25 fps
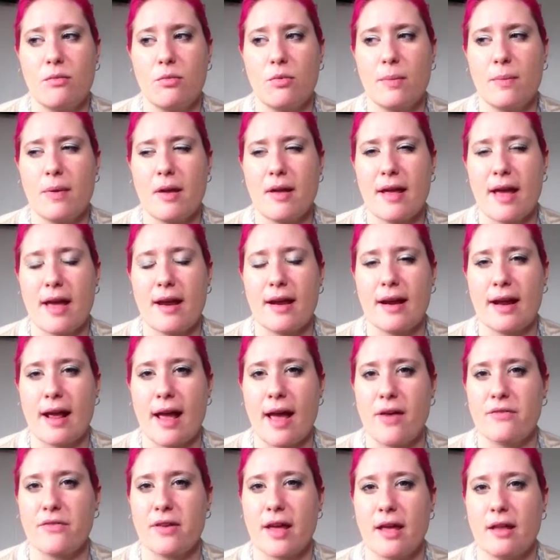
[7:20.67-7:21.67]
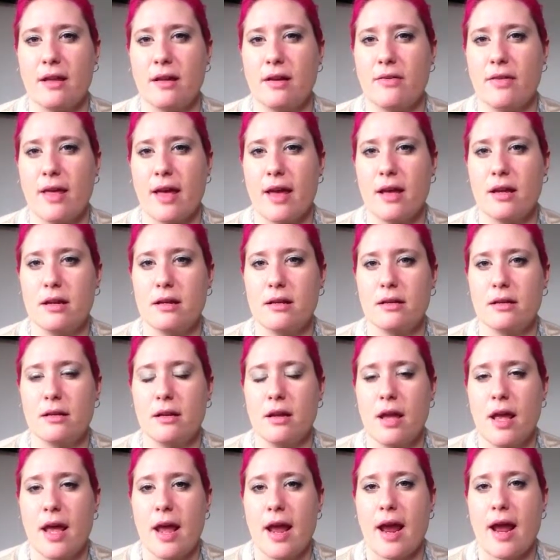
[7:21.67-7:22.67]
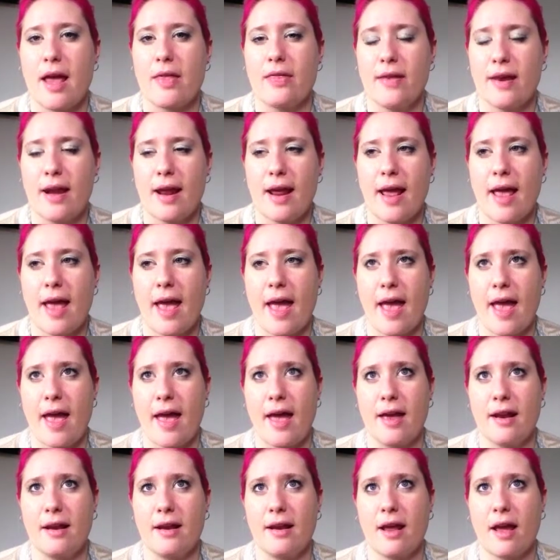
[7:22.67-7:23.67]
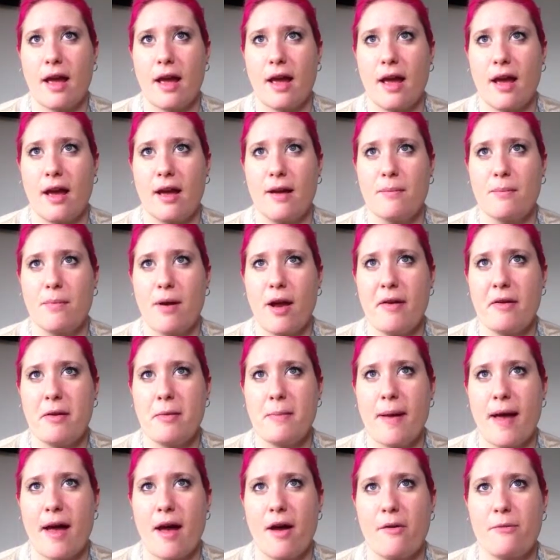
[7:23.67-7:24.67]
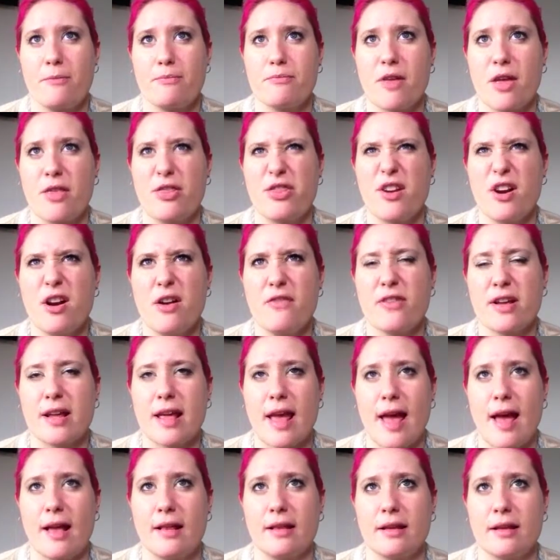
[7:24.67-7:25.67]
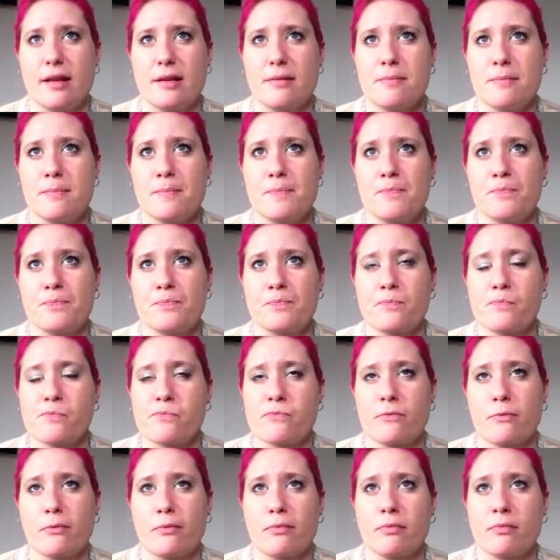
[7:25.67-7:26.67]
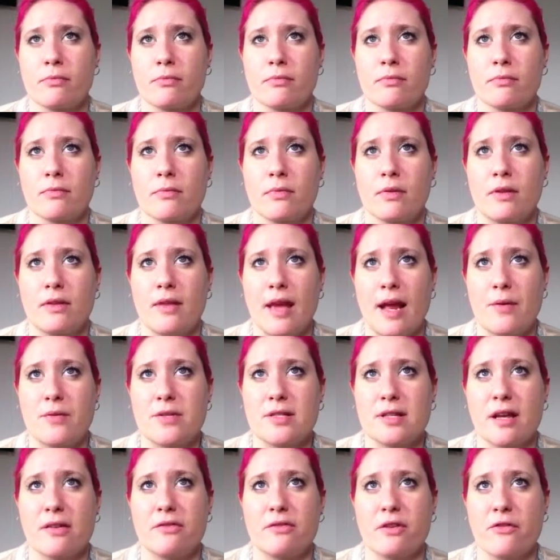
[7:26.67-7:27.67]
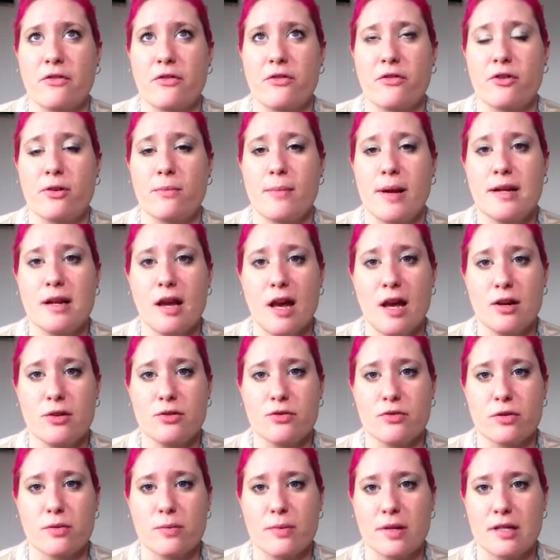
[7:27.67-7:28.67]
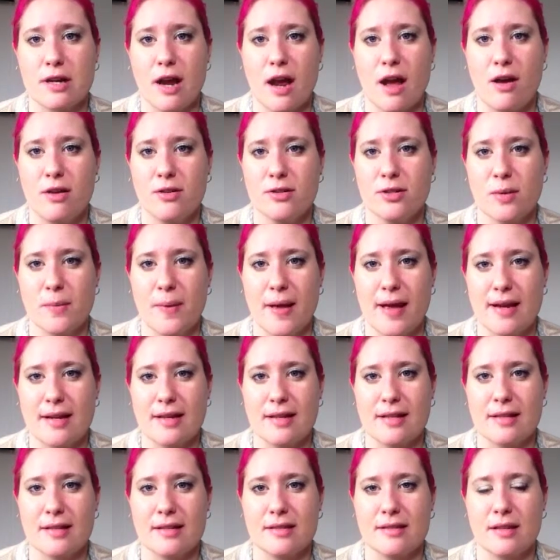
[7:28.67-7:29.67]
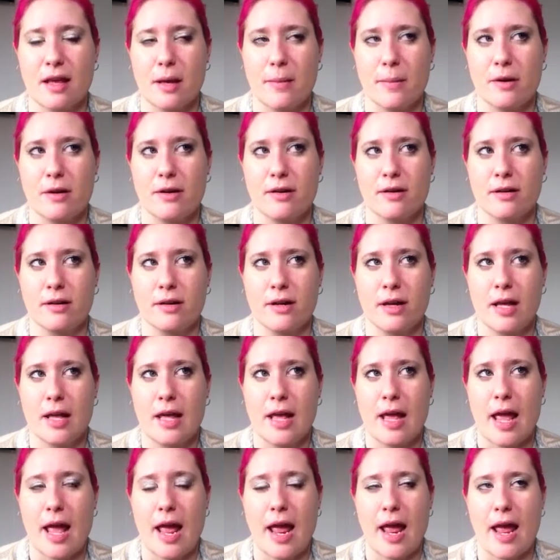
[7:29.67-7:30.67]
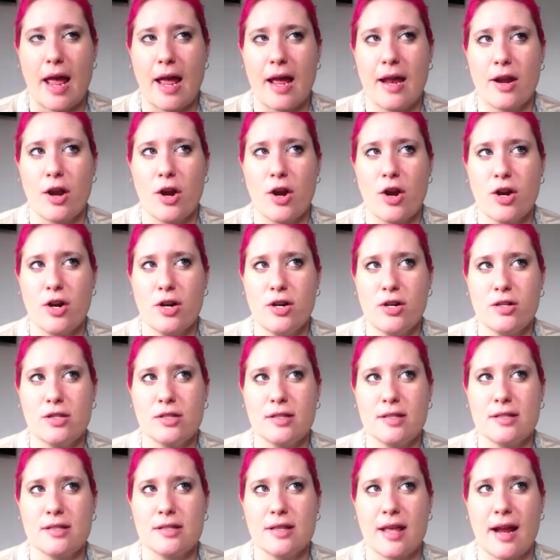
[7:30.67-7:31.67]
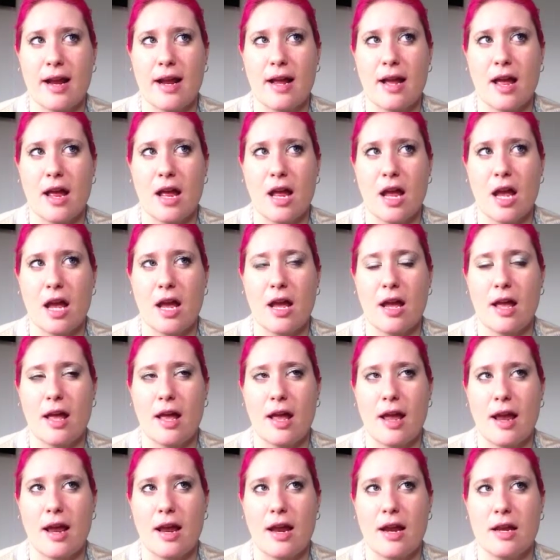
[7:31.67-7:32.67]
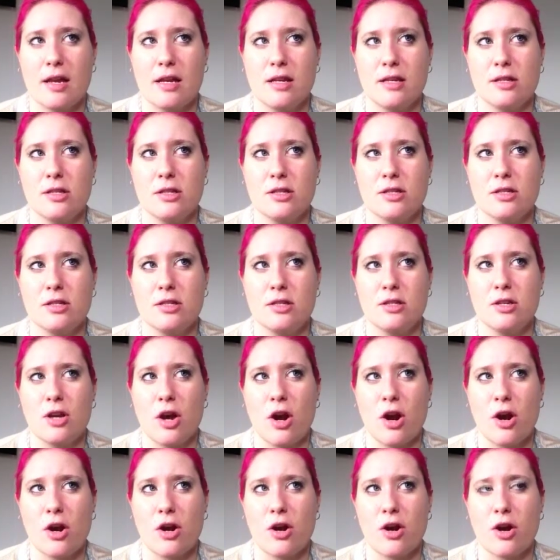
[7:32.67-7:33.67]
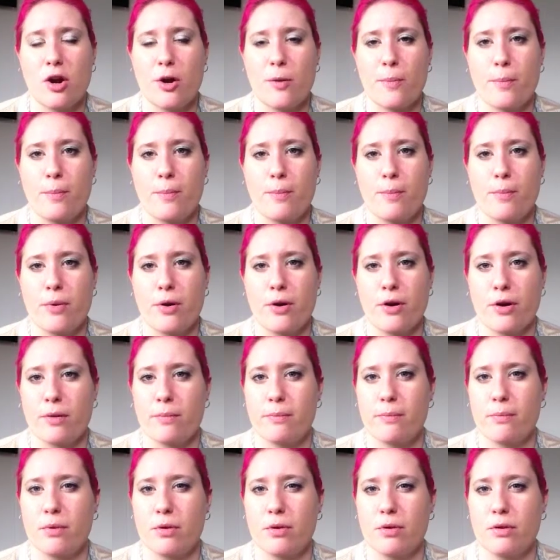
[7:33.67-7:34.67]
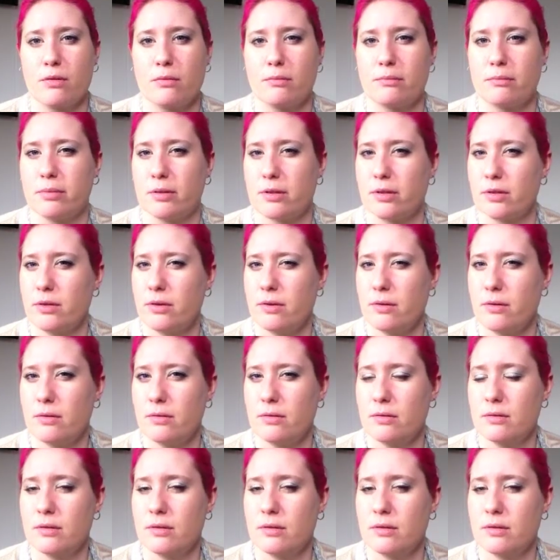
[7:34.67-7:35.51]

probably had like a half gallon of that. And then I had probably about a third of a gallon that was left over from my daughter's room, which I also painted this summer. And hers is like a darker purple blue.